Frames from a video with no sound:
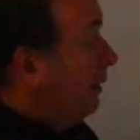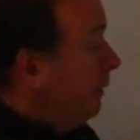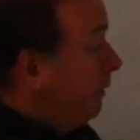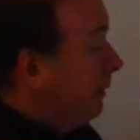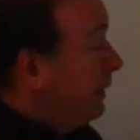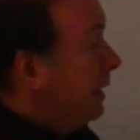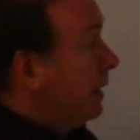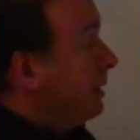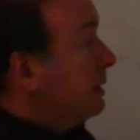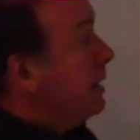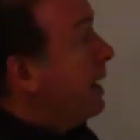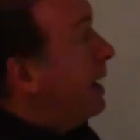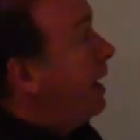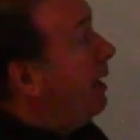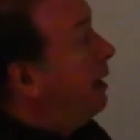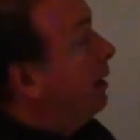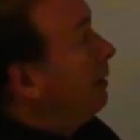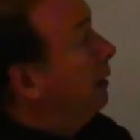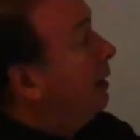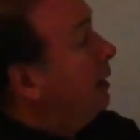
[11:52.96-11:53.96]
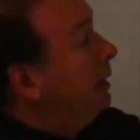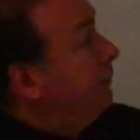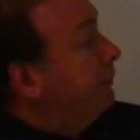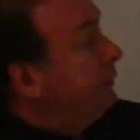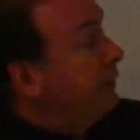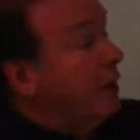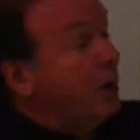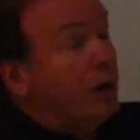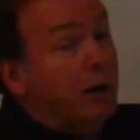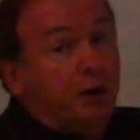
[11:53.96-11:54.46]
The entire lymph
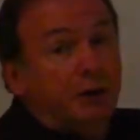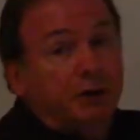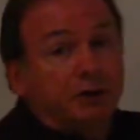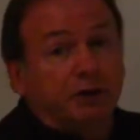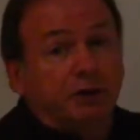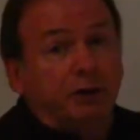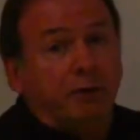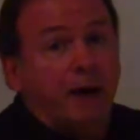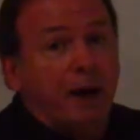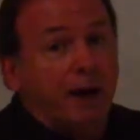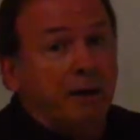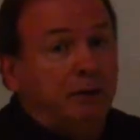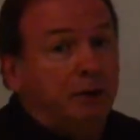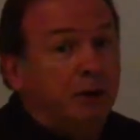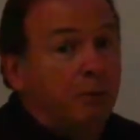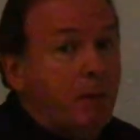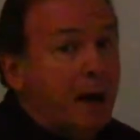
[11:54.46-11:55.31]
node is surrounded